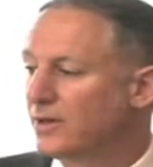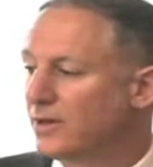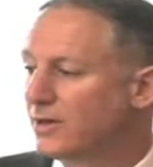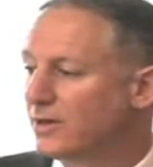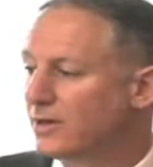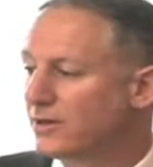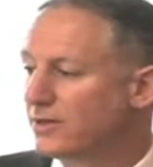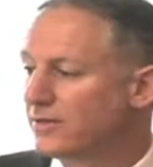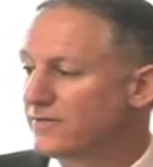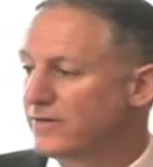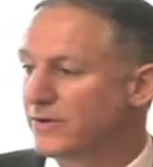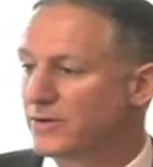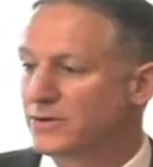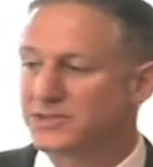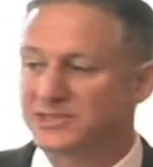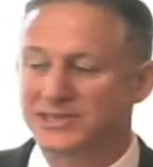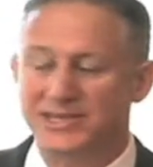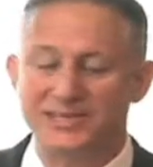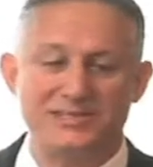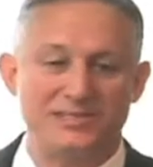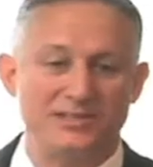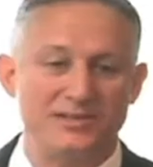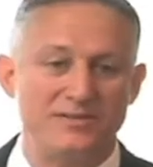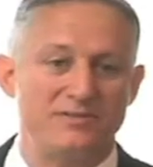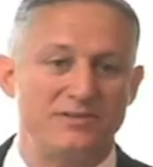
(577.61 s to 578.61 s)
They're very
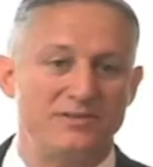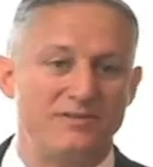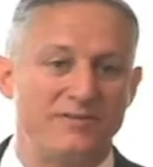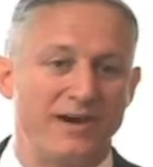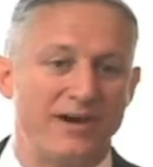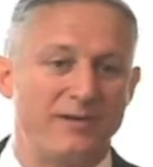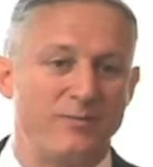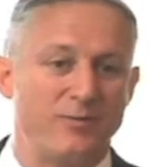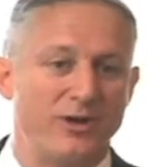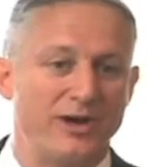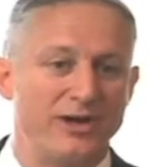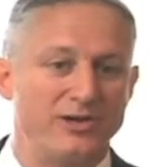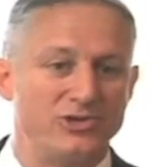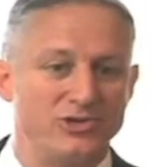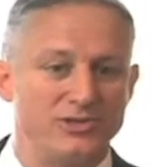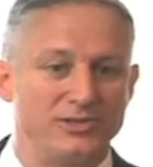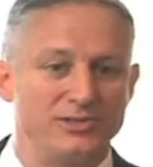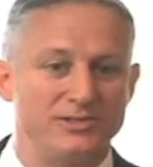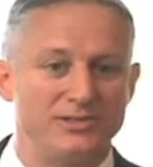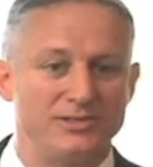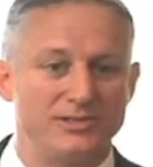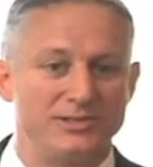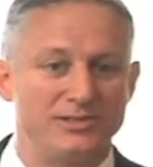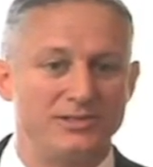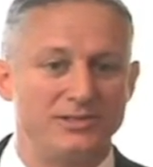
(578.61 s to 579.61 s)
sensitive to vibrations,
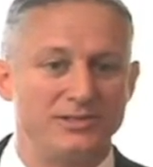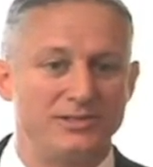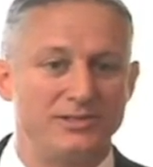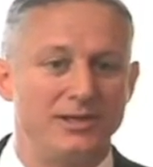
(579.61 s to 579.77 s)
and